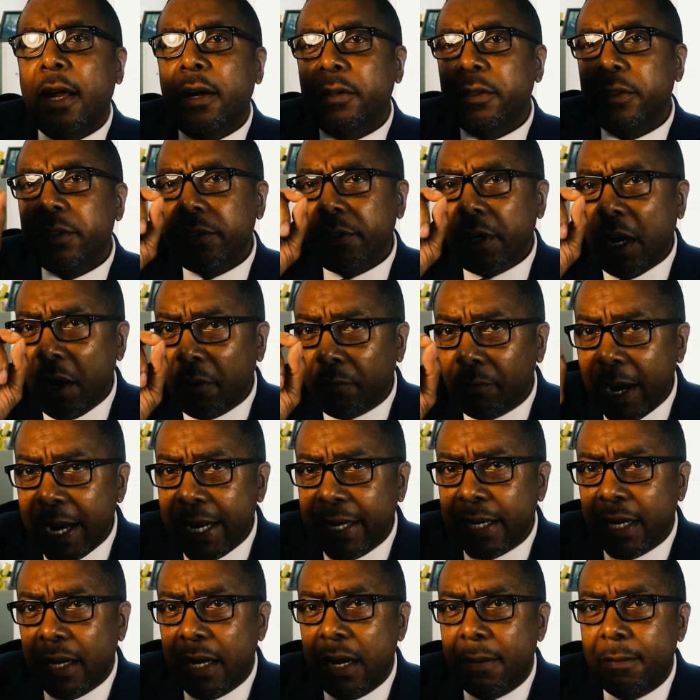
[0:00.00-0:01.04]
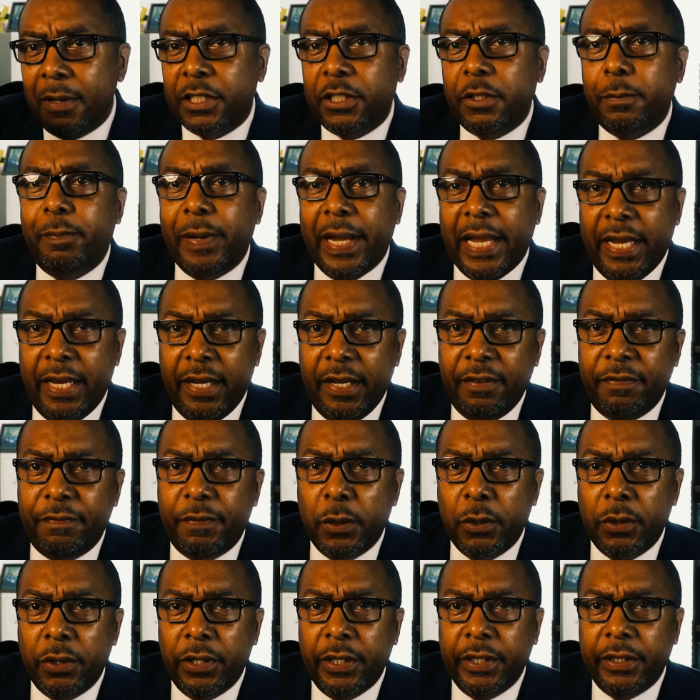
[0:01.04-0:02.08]
start writing out how much you paid
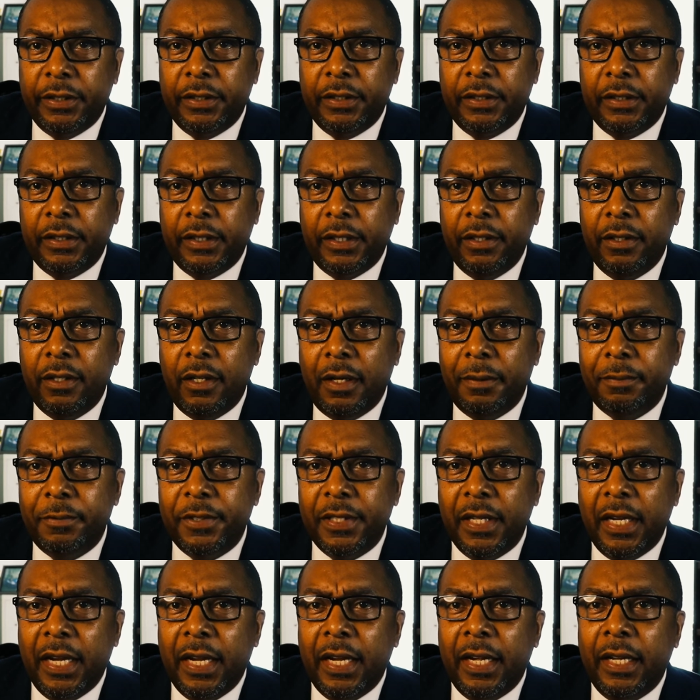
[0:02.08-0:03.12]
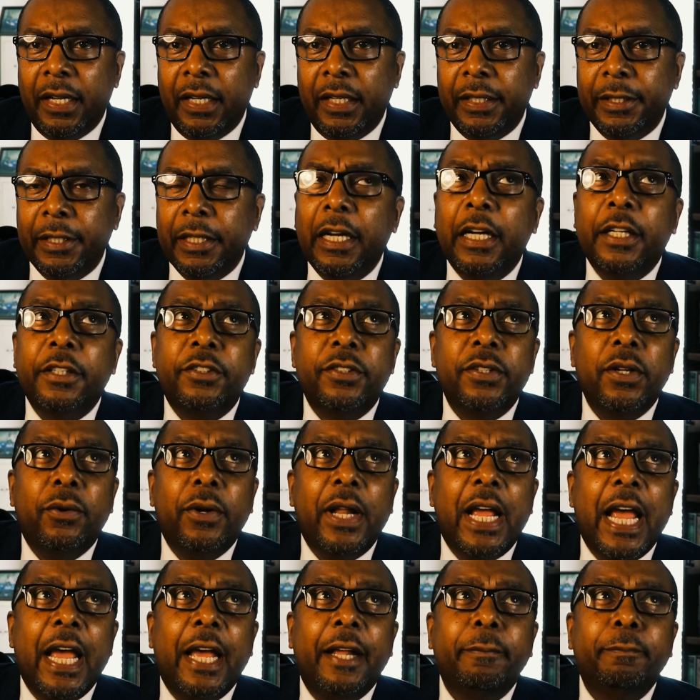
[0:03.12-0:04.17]
for it, you know what I'm saying? So
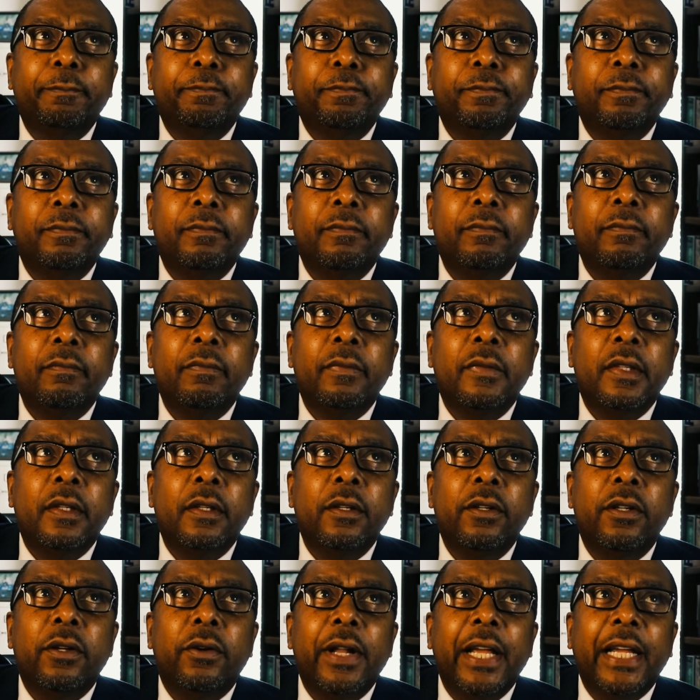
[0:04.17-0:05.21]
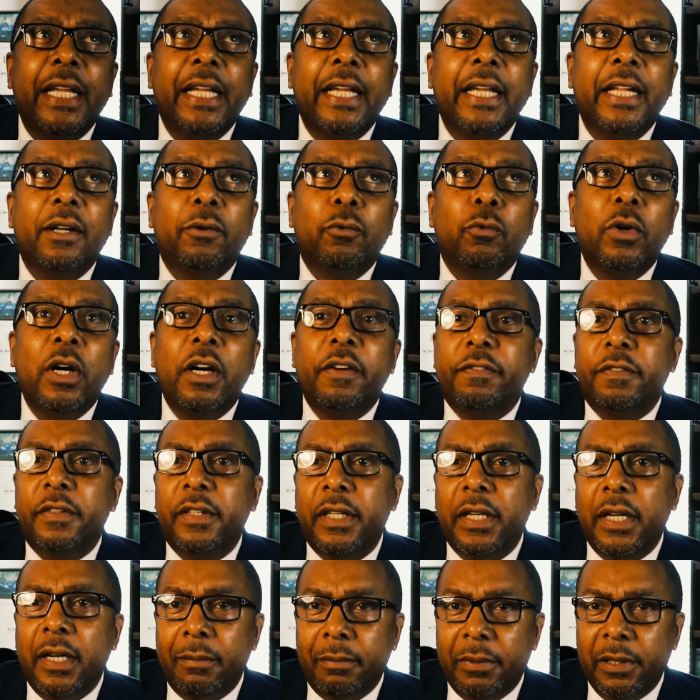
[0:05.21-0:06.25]
that, they can get a rough
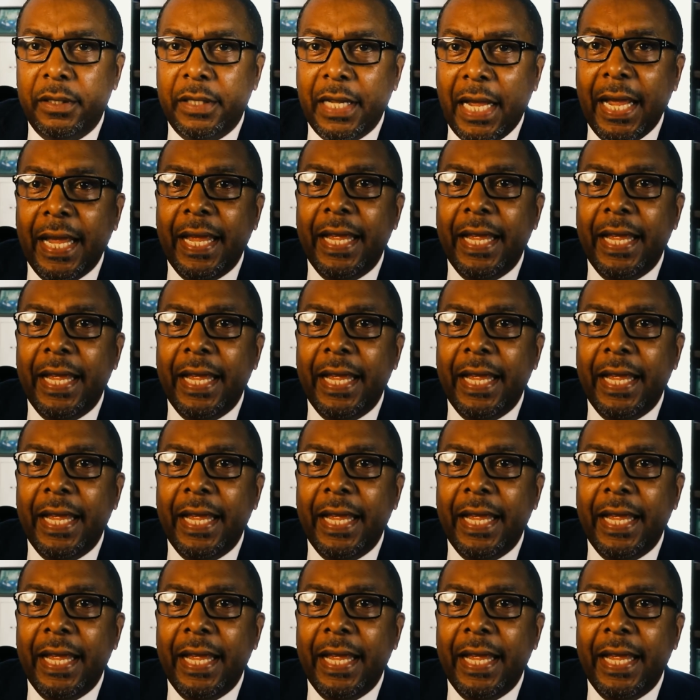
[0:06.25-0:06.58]
number. That